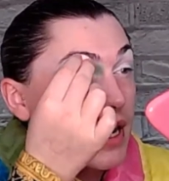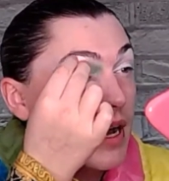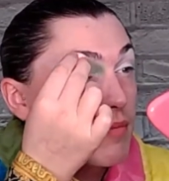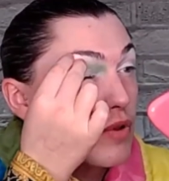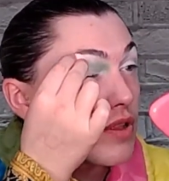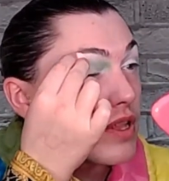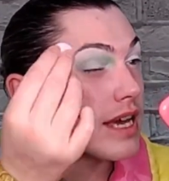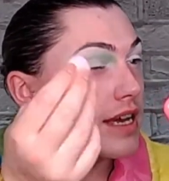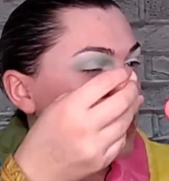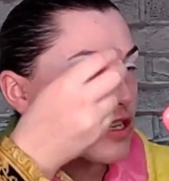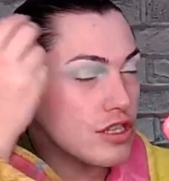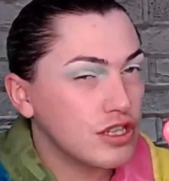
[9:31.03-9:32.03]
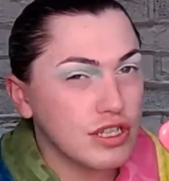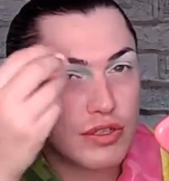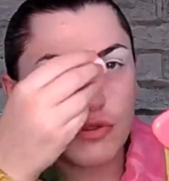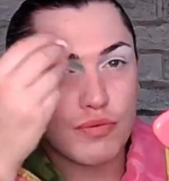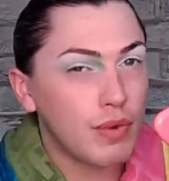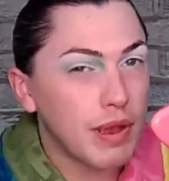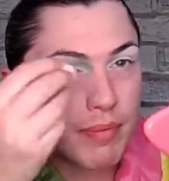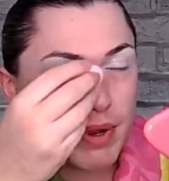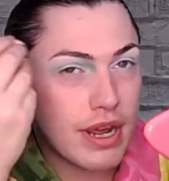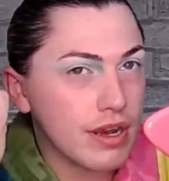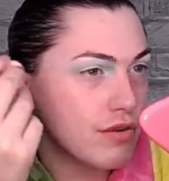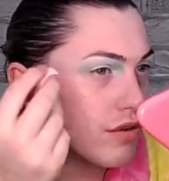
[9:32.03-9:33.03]
I'm not like swiping it
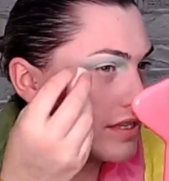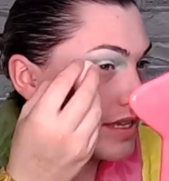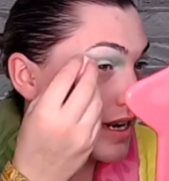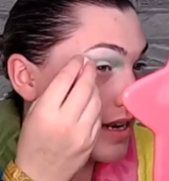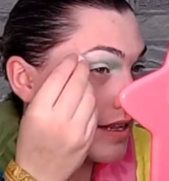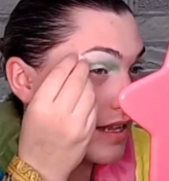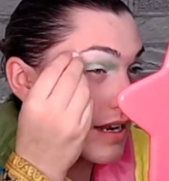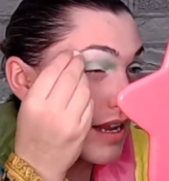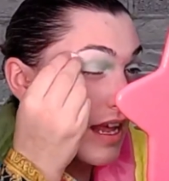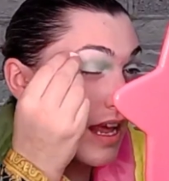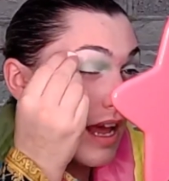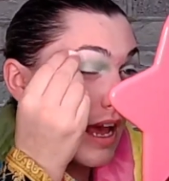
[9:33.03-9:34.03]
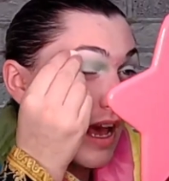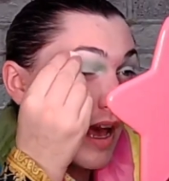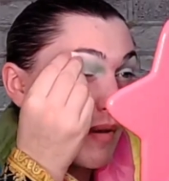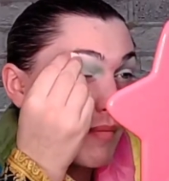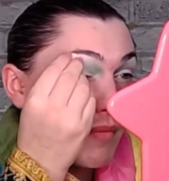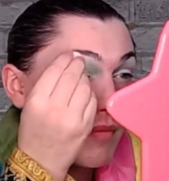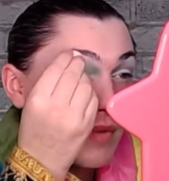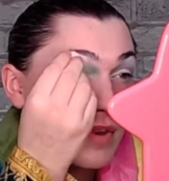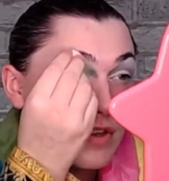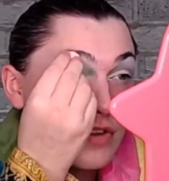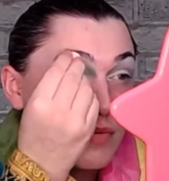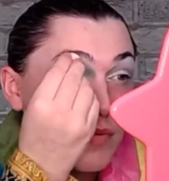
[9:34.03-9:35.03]
across or anything. You
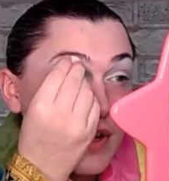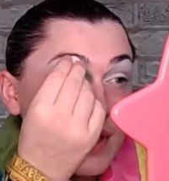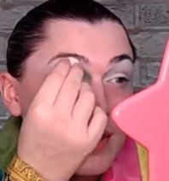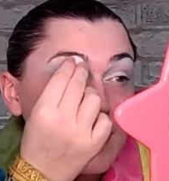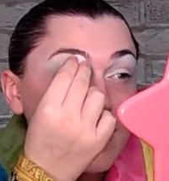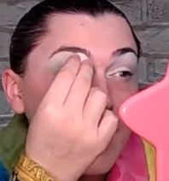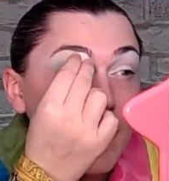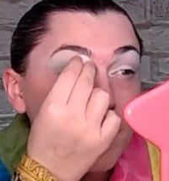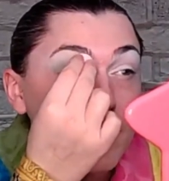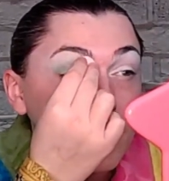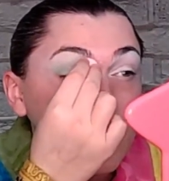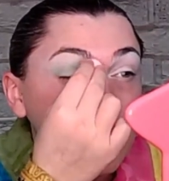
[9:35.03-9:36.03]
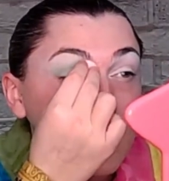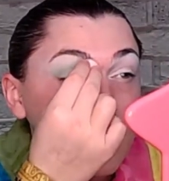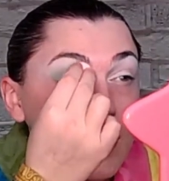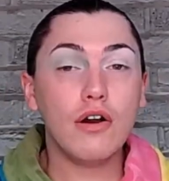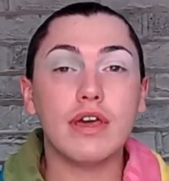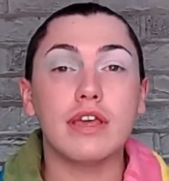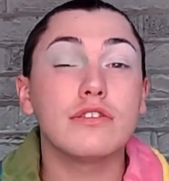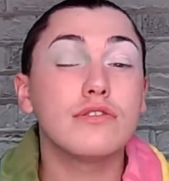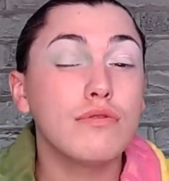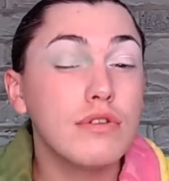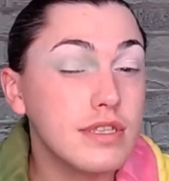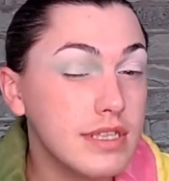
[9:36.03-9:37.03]
just want to tap it gently. Okay,
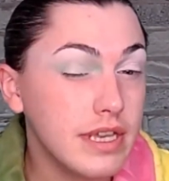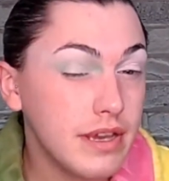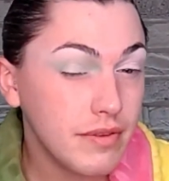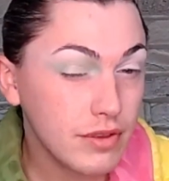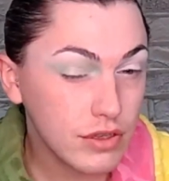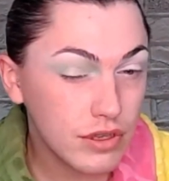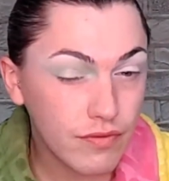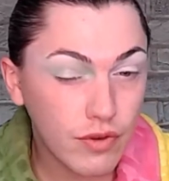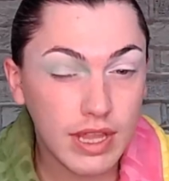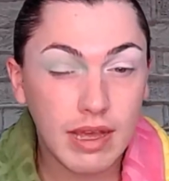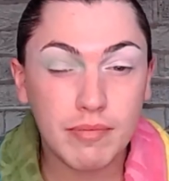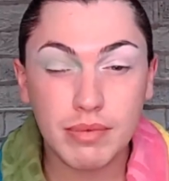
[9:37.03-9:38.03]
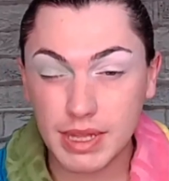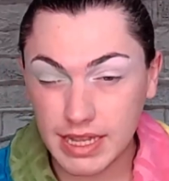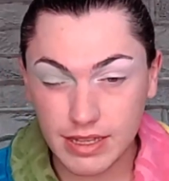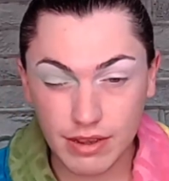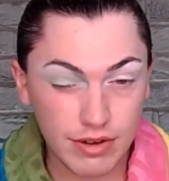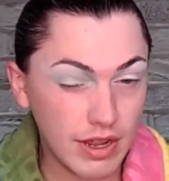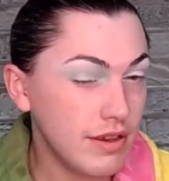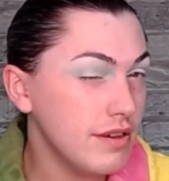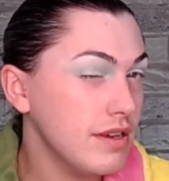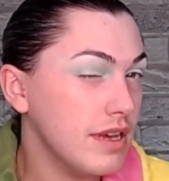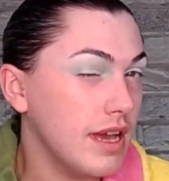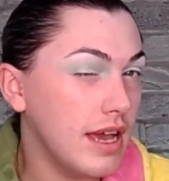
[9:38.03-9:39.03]
so see, so you've got that blend out now.
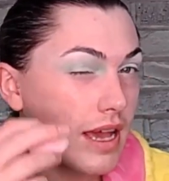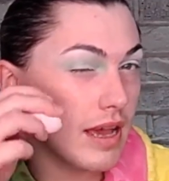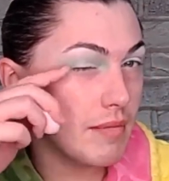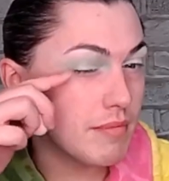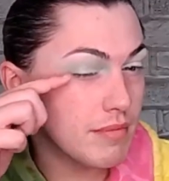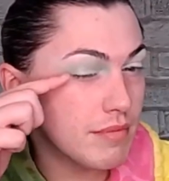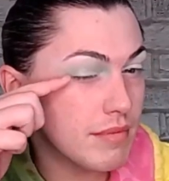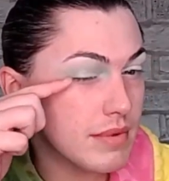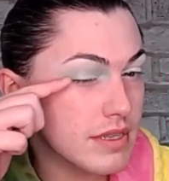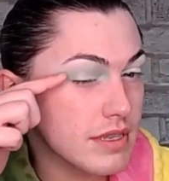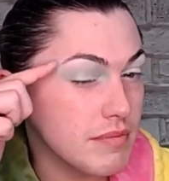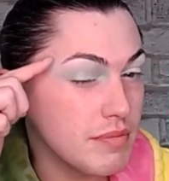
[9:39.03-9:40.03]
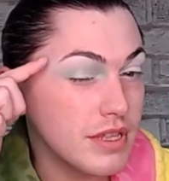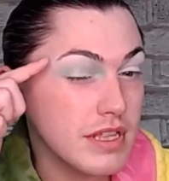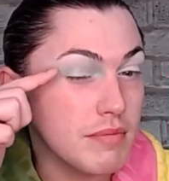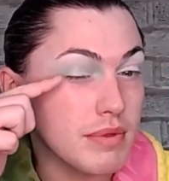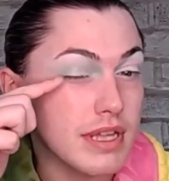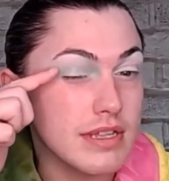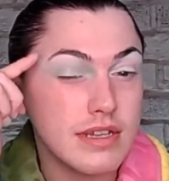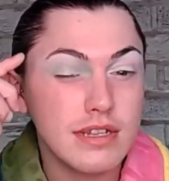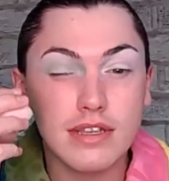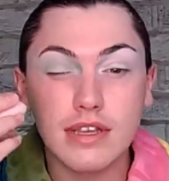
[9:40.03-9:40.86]
It's completely blended.